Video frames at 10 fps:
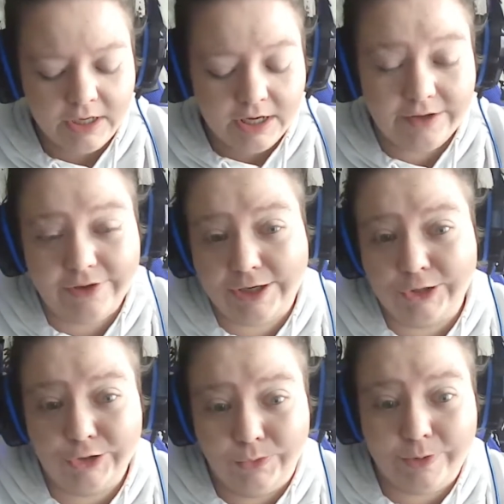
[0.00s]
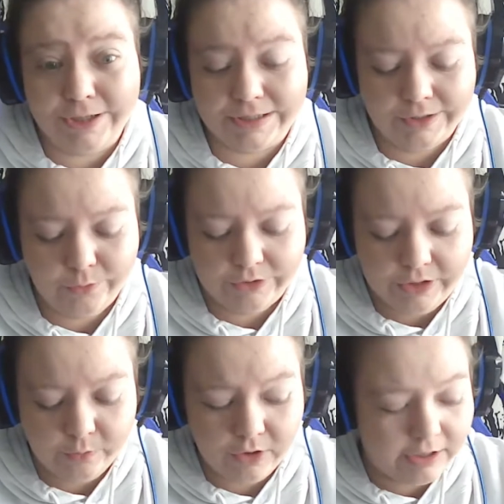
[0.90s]
And they can do basically what they
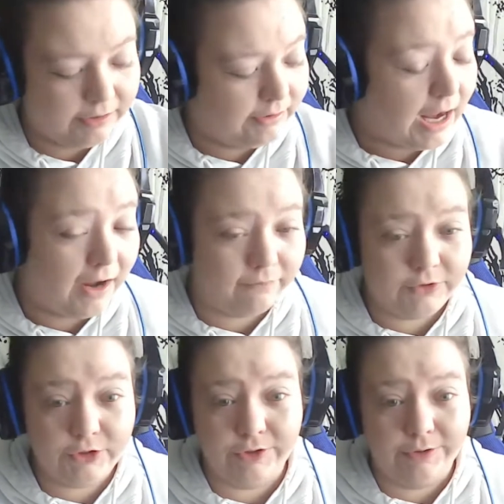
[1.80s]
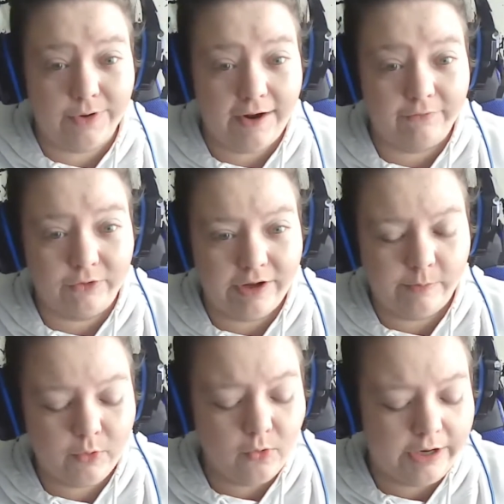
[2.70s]
want to you after
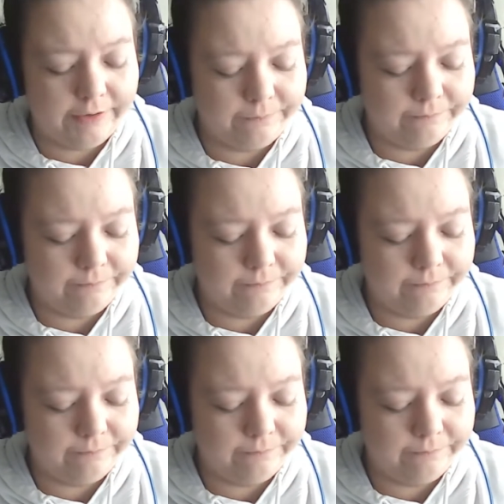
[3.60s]
that point.